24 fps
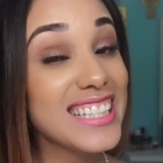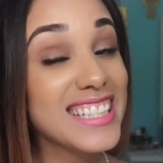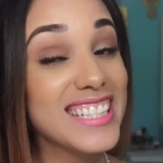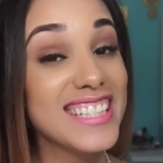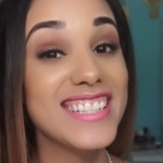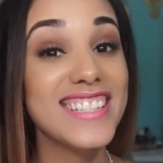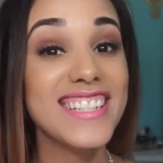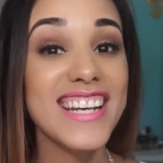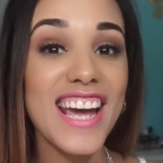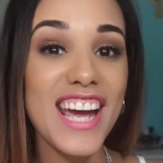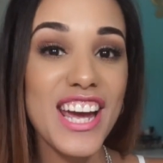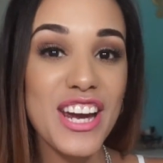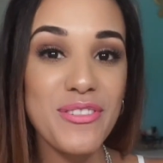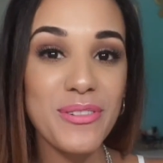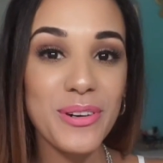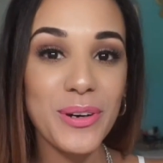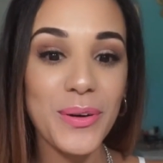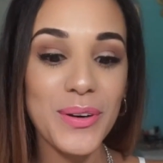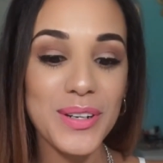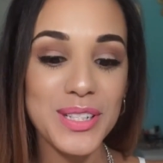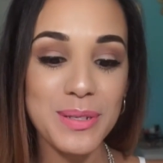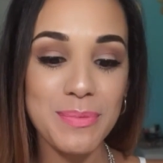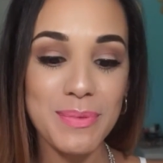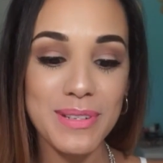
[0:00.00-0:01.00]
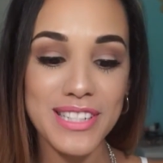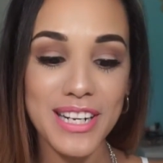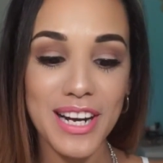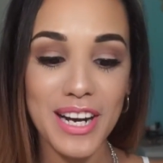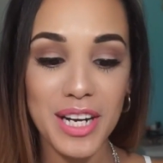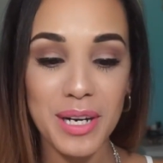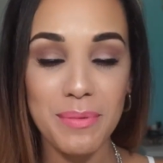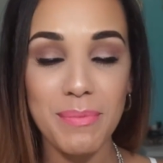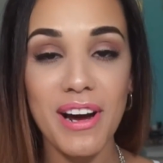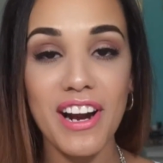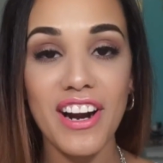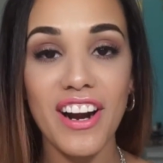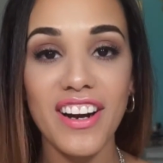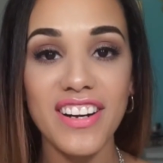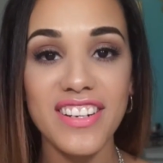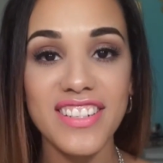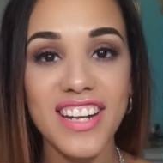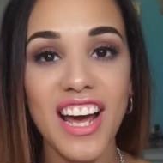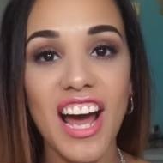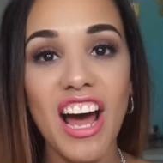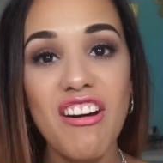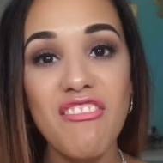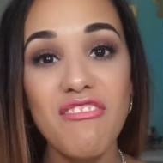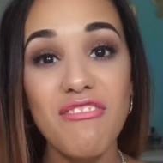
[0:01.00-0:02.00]
Today we're going to be talking about our
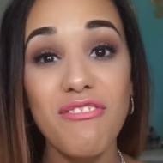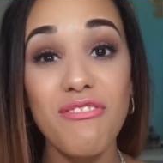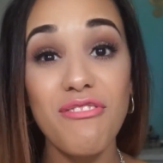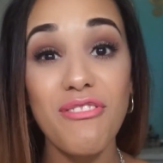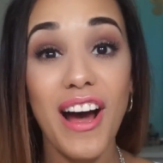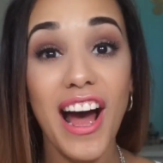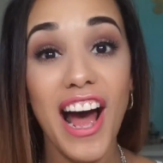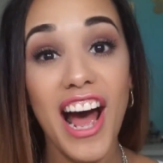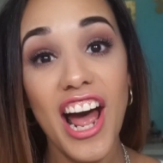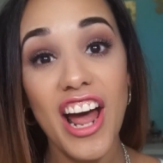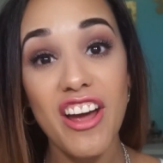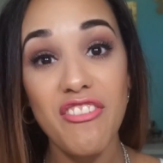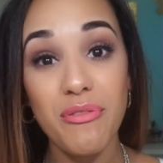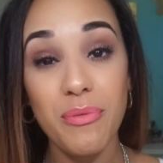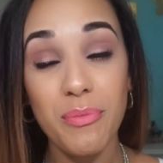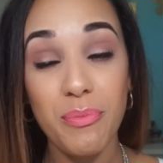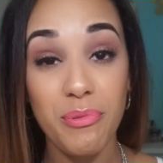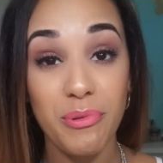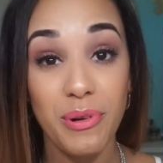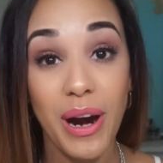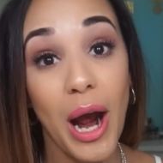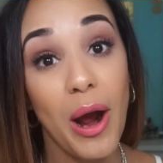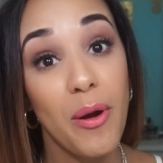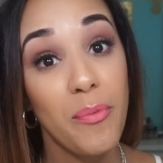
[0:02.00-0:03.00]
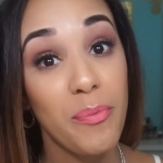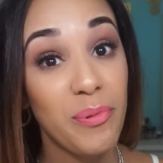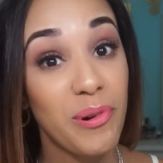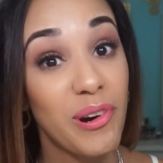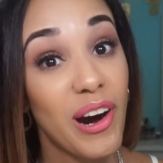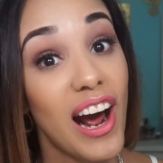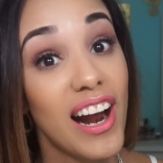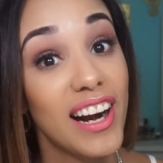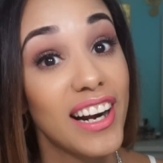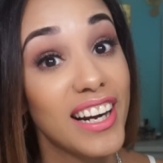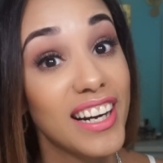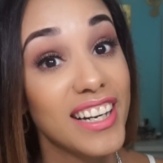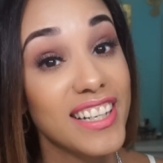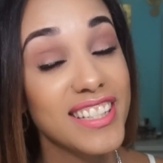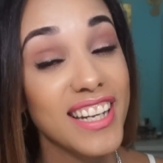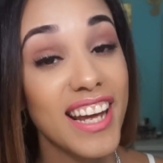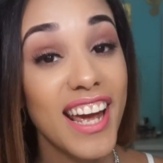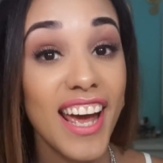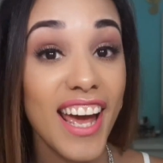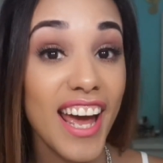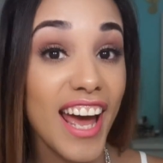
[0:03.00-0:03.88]
top 5 brow products.